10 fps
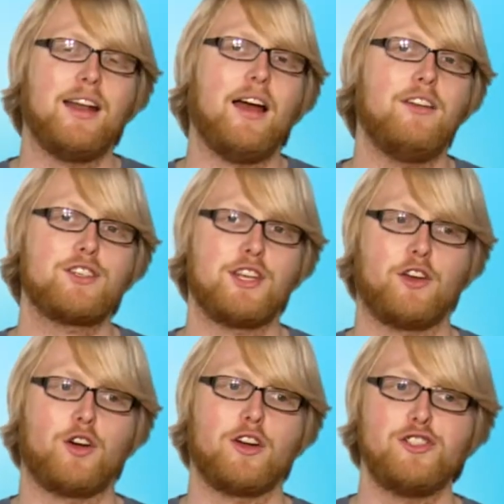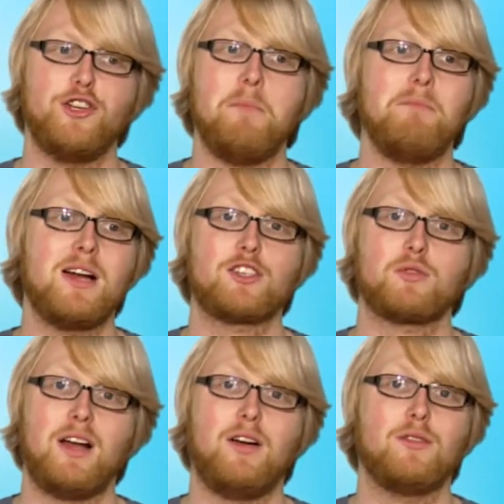I just encourage you to mess
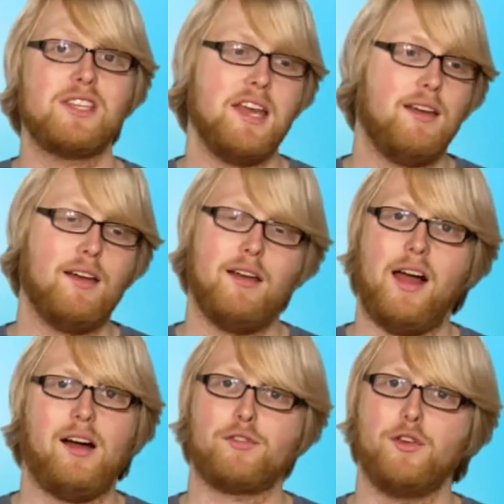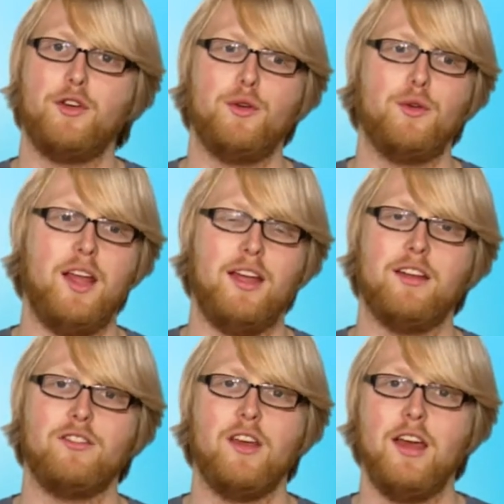around, take an afternoon,
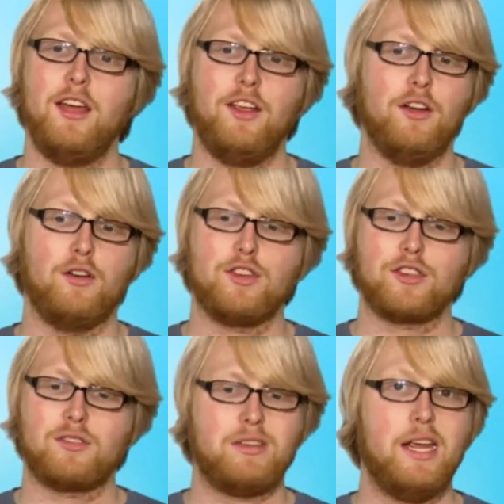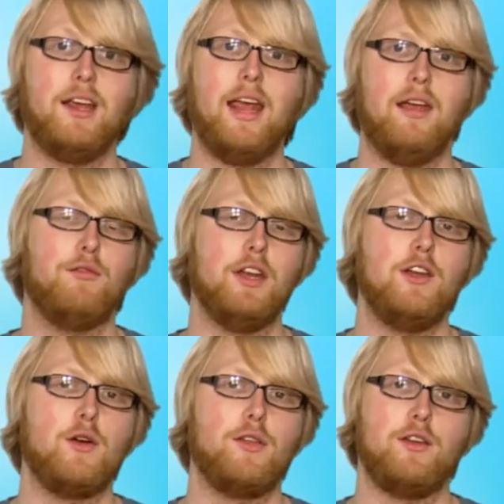and just take a
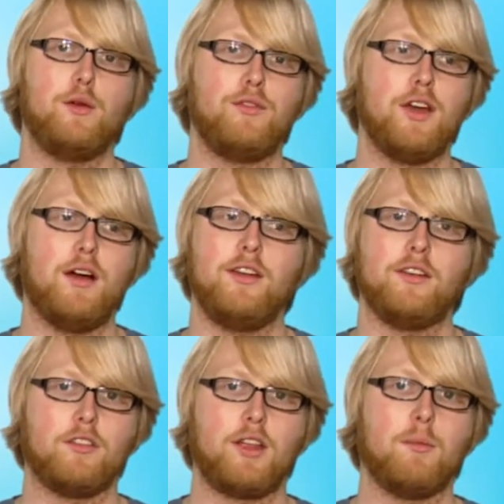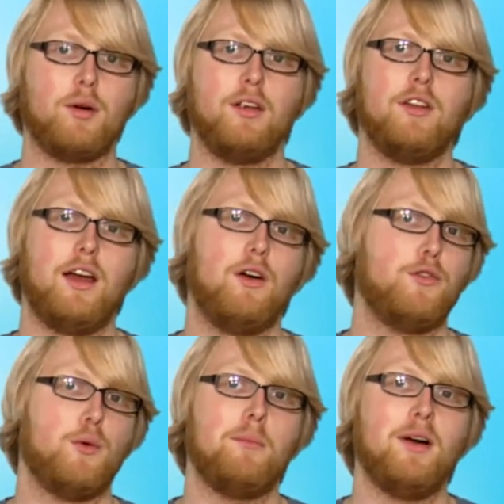video that you've done and compress it out
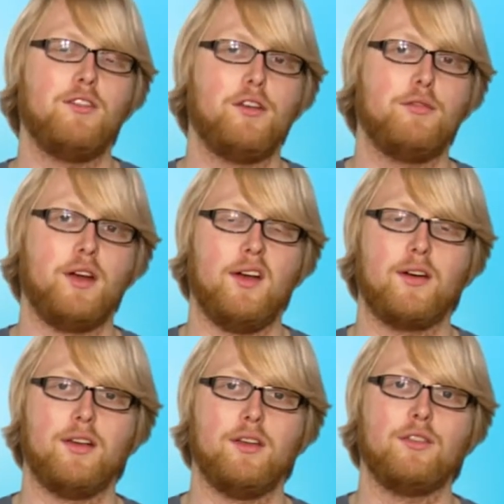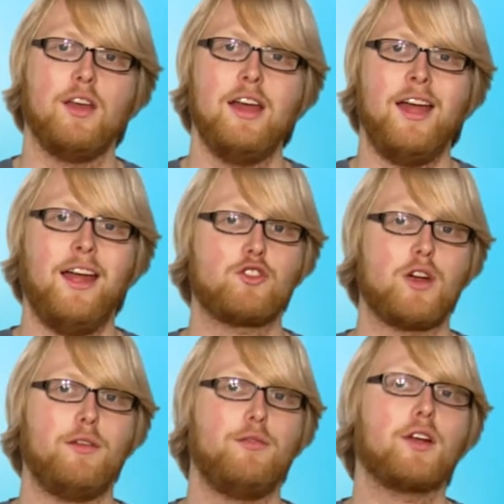into a bunch of different areas and
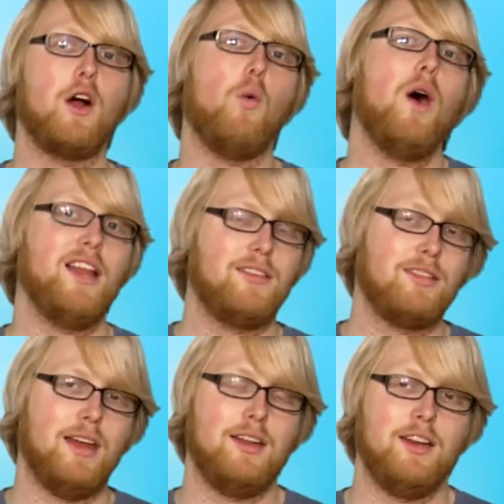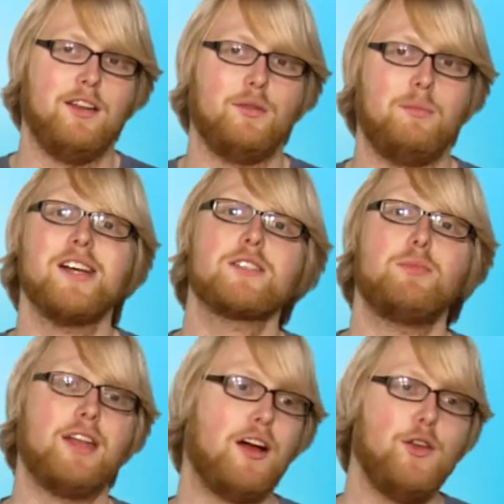try to figure out what setting is best.
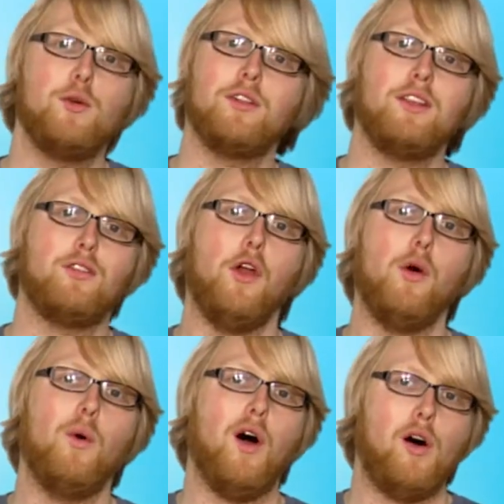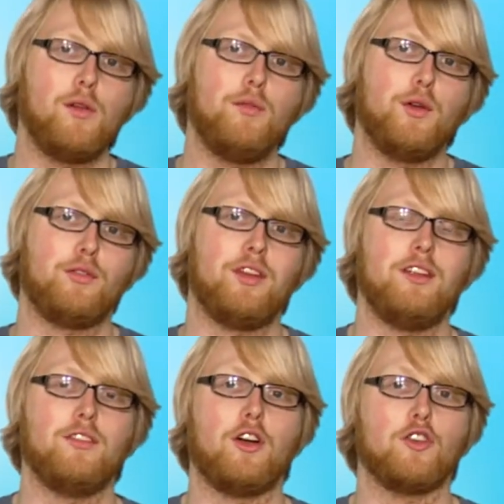But now you at least know what all of those
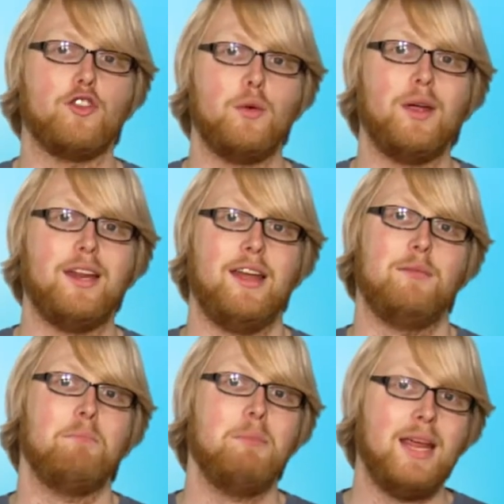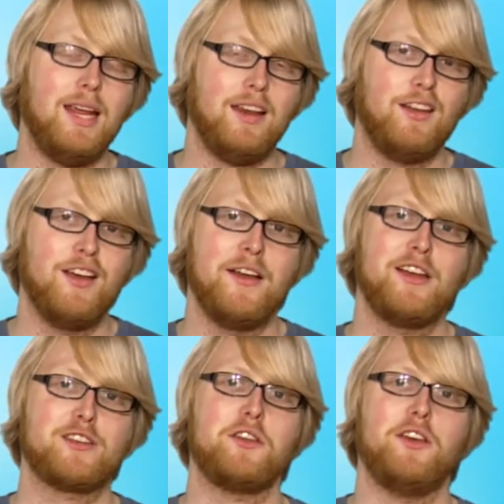settings are doing and mean,
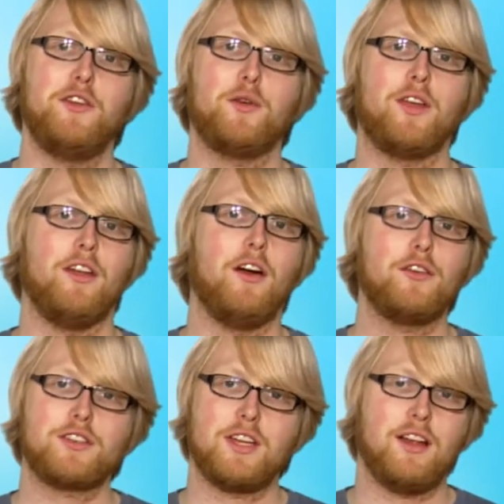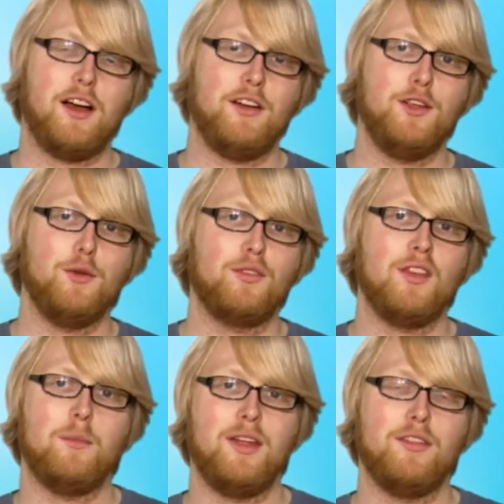so that you can understand how to use
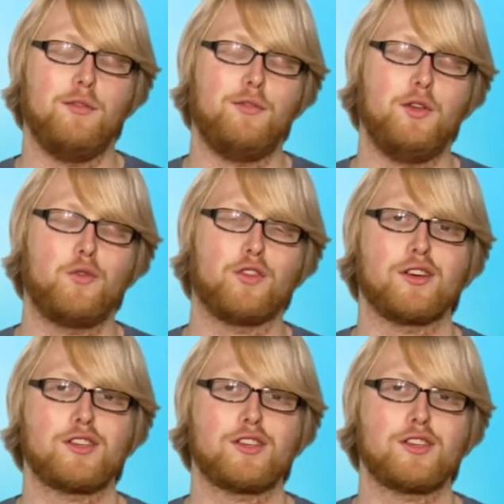them in the future.